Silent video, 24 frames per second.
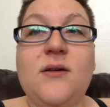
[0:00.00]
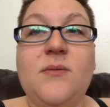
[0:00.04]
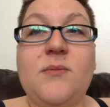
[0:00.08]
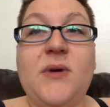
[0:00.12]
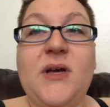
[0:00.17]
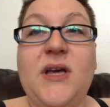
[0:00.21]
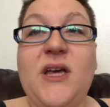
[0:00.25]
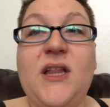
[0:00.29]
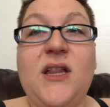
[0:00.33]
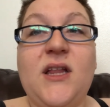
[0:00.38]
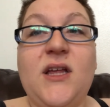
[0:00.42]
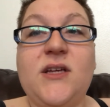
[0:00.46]

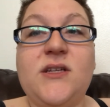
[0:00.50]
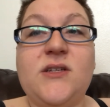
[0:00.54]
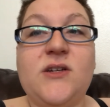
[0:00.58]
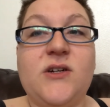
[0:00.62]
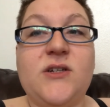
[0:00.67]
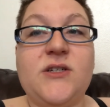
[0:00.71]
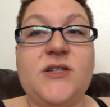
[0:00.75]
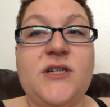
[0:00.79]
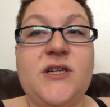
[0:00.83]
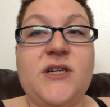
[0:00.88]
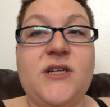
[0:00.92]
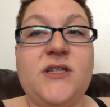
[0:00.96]
But he likes
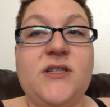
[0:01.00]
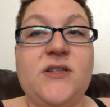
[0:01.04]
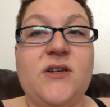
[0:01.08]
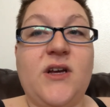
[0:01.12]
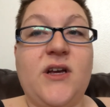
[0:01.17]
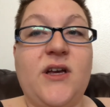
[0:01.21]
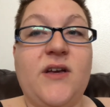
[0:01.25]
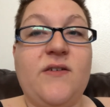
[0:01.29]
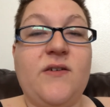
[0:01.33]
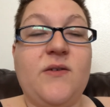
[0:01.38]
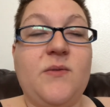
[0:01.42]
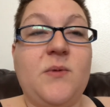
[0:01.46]
hard cheese, so
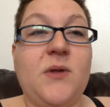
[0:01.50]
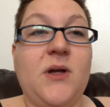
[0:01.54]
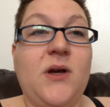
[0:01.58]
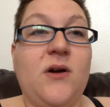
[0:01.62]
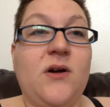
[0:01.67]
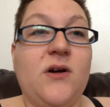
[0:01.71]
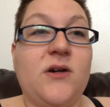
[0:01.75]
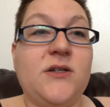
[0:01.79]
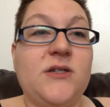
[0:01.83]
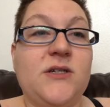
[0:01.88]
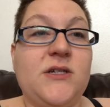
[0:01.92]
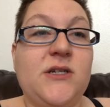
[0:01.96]
I give him like
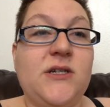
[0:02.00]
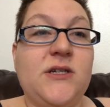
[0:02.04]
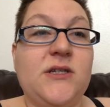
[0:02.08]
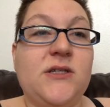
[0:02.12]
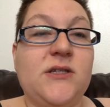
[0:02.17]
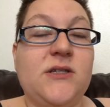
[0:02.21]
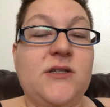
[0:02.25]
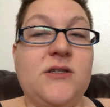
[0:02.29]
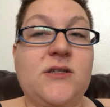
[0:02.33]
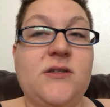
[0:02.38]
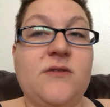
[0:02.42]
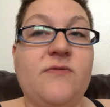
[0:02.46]
hard
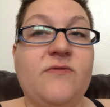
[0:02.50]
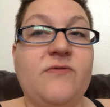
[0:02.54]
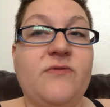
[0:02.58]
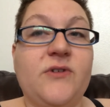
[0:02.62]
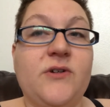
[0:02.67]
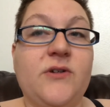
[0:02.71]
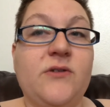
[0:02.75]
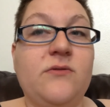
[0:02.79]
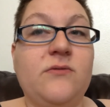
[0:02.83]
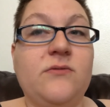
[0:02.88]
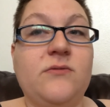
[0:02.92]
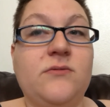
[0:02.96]
cheese and some
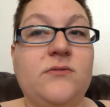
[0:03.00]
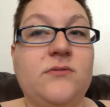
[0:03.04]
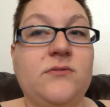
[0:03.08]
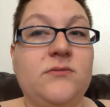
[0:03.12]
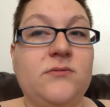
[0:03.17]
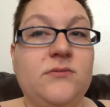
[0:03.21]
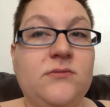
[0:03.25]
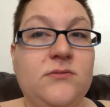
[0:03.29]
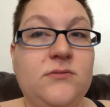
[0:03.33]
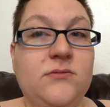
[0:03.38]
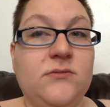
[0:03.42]
fruit and